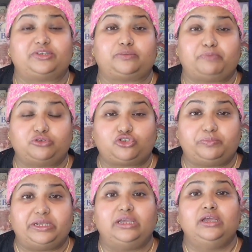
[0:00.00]
who were supposed
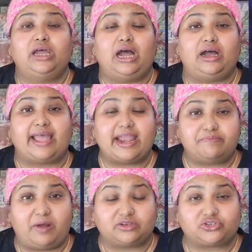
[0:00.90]
to be
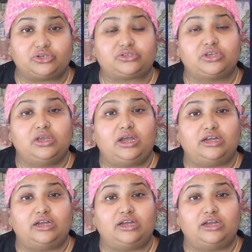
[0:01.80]
headmasters